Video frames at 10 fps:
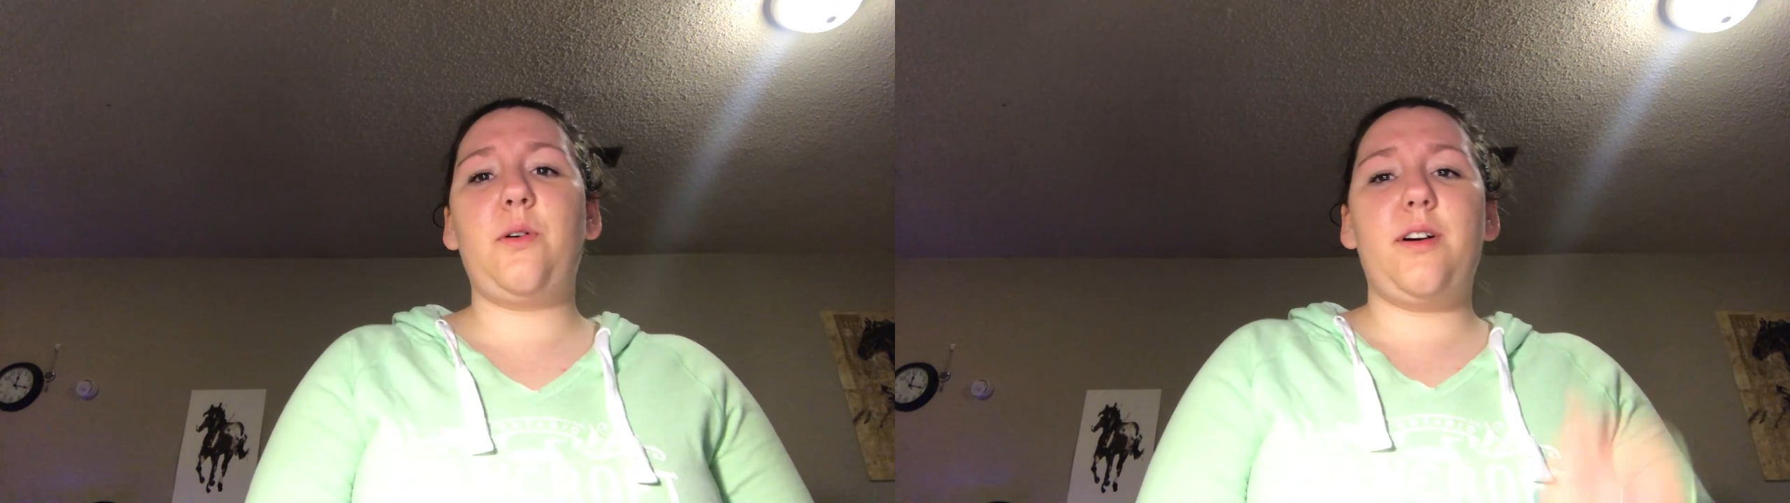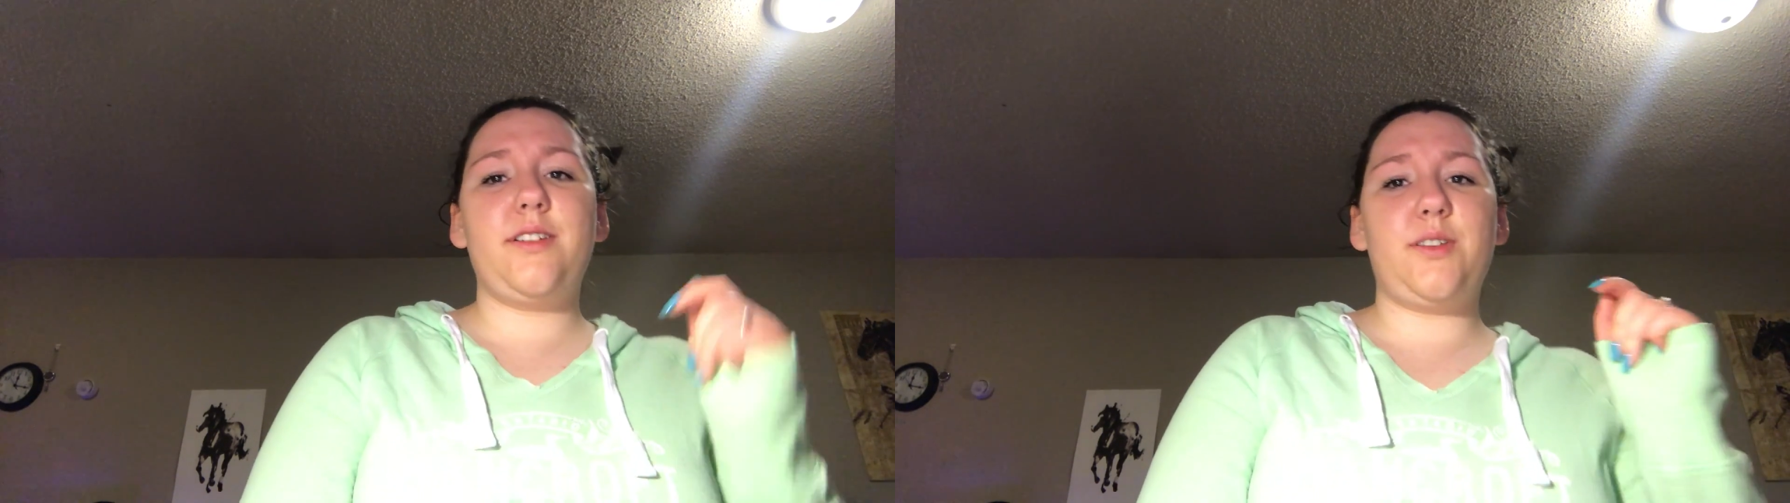
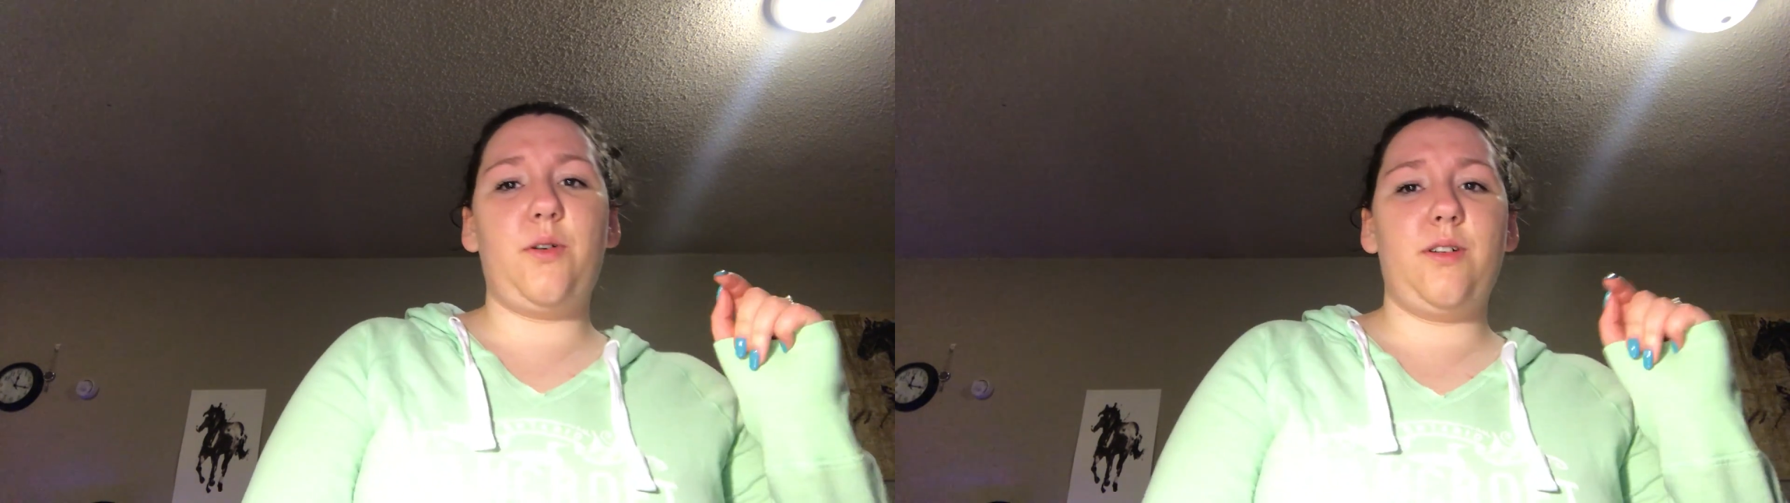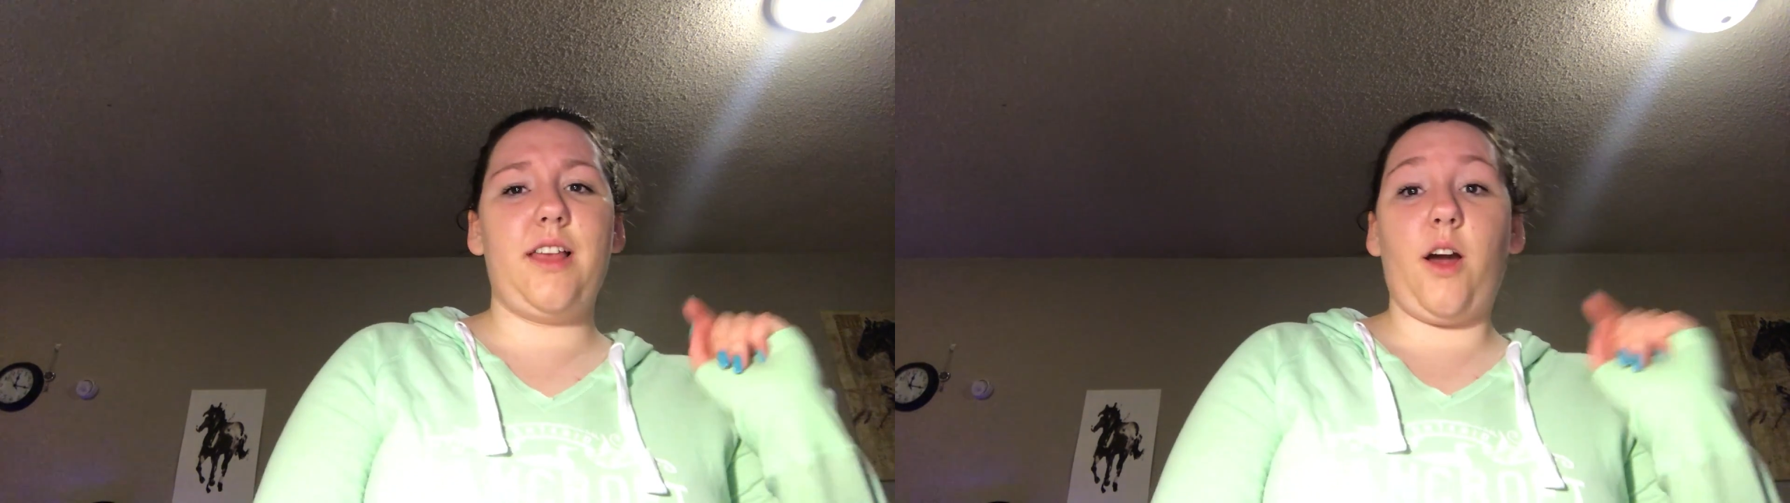horse,
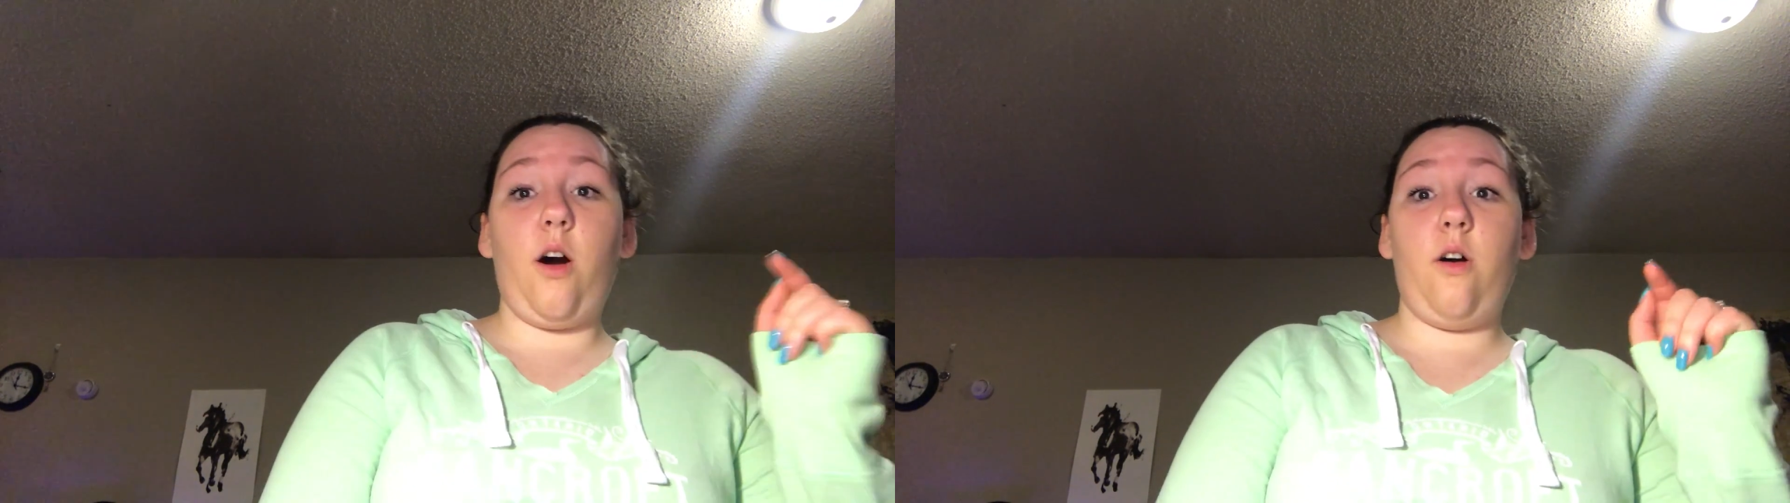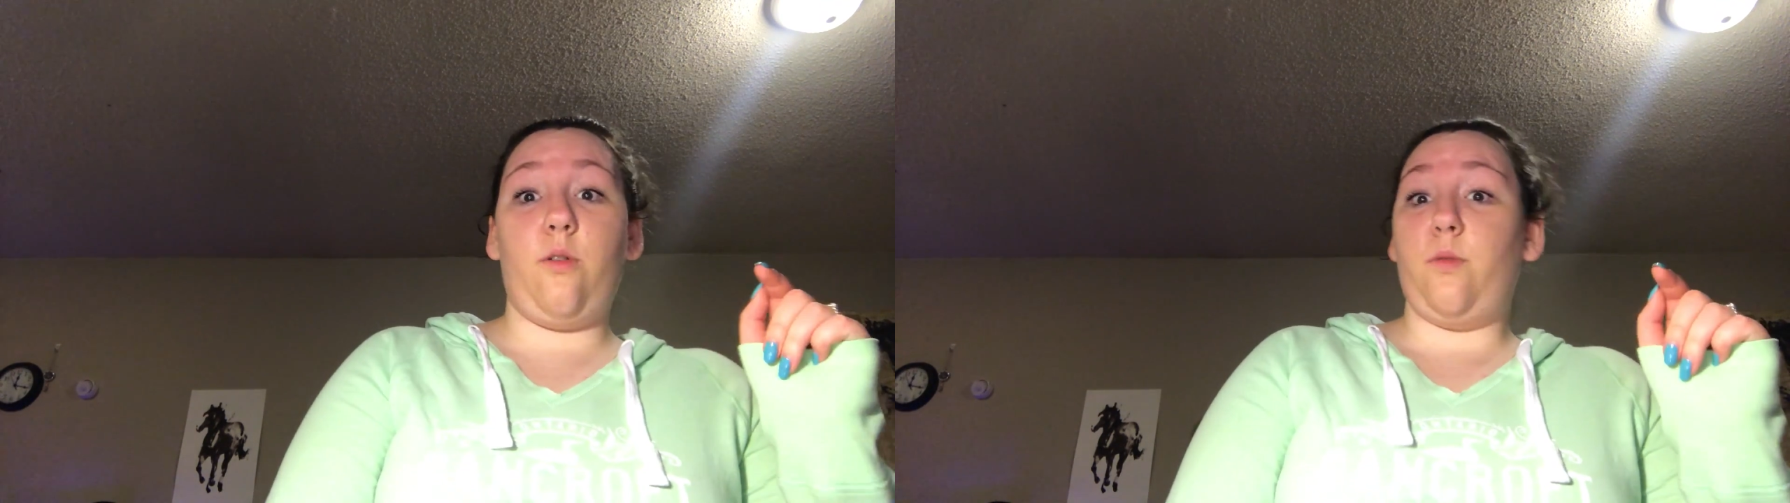or like,
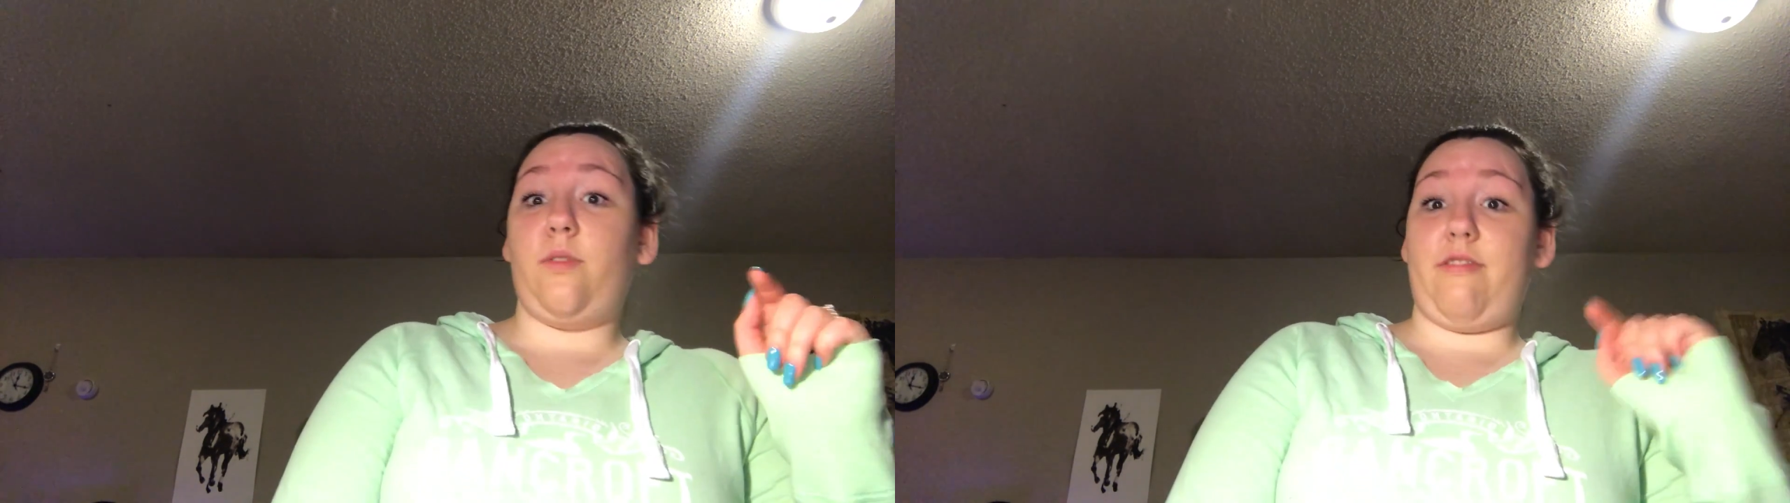oh,